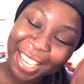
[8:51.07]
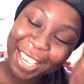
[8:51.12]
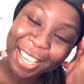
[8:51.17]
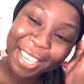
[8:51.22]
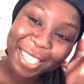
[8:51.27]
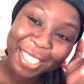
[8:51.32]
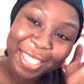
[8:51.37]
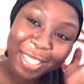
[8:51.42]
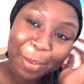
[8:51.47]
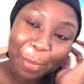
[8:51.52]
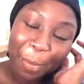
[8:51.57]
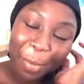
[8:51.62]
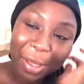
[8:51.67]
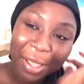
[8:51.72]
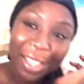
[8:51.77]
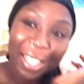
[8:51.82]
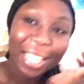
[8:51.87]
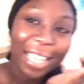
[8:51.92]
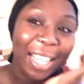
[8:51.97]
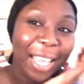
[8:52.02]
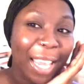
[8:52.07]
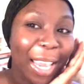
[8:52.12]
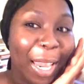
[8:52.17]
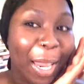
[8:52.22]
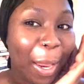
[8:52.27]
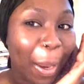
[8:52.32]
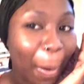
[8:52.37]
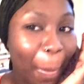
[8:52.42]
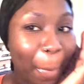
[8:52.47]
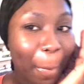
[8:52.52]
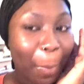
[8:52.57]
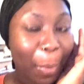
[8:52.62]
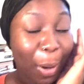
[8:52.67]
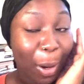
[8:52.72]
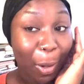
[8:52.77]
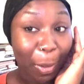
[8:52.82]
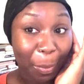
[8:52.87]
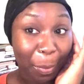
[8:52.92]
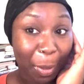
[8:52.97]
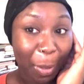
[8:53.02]
it's a motherly
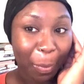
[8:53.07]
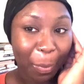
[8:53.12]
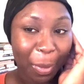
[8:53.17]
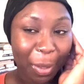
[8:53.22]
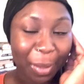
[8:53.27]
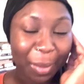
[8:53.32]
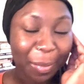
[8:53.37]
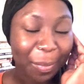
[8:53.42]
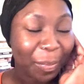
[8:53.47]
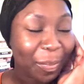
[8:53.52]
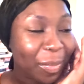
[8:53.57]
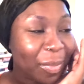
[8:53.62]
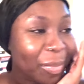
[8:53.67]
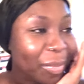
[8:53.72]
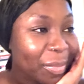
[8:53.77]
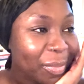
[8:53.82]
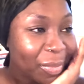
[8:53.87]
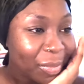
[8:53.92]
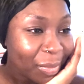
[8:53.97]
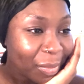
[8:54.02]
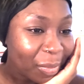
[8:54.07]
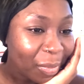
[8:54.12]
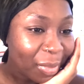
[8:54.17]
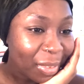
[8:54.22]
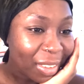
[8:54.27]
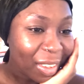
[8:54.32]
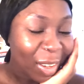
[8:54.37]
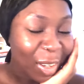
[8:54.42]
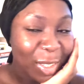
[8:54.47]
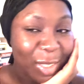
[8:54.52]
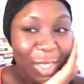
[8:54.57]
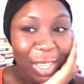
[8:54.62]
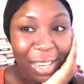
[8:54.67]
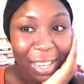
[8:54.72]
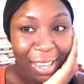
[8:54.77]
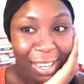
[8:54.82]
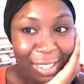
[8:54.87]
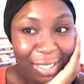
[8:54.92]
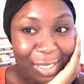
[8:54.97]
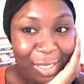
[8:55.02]
proud moment. So
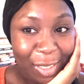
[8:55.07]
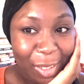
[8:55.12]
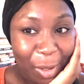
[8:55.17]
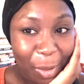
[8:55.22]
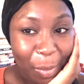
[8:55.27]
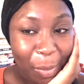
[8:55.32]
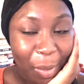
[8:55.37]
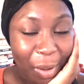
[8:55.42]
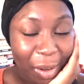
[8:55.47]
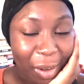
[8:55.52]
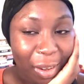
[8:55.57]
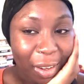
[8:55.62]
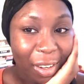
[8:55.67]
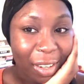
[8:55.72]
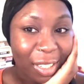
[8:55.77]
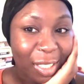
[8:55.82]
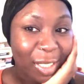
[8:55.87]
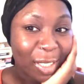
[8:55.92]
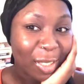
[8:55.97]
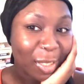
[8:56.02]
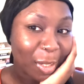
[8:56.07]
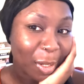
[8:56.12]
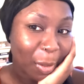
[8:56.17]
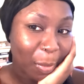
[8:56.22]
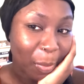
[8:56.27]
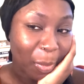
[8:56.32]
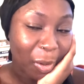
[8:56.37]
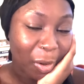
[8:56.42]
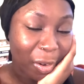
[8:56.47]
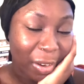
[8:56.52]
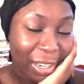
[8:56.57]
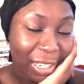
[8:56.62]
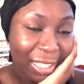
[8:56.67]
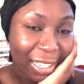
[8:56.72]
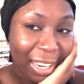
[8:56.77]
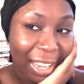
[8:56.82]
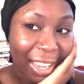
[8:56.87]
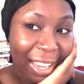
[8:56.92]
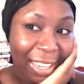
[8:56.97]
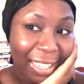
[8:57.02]
yeah, super great
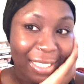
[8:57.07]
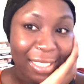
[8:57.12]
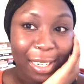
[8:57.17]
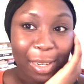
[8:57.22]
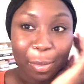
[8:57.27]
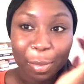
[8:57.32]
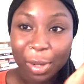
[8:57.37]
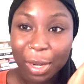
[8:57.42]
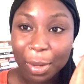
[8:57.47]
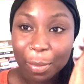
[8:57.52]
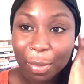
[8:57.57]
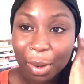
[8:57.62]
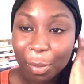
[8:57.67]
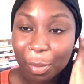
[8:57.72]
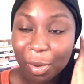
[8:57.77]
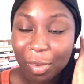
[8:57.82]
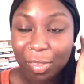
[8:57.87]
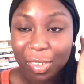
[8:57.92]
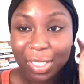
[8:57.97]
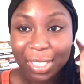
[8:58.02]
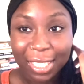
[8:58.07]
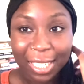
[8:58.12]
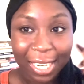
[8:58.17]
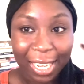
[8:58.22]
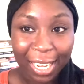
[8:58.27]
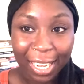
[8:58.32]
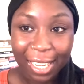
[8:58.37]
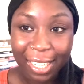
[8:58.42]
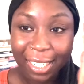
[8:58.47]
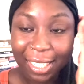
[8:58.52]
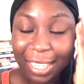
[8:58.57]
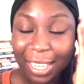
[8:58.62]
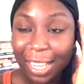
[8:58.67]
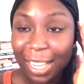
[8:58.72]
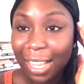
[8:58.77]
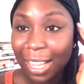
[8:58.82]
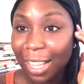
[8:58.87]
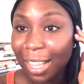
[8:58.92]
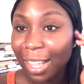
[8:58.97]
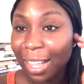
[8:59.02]
day celebrating my brother today.
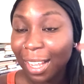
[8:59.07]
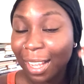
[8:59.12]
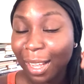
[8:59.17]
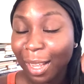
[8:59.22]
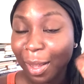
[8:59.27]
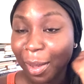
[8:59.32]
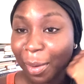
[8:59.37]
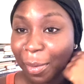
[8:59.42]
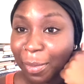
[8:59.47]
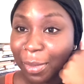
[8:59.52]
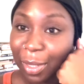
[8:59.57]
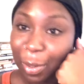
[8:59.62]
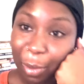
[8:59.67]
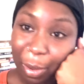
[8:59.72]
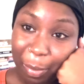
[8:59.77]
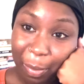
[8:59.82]
So we're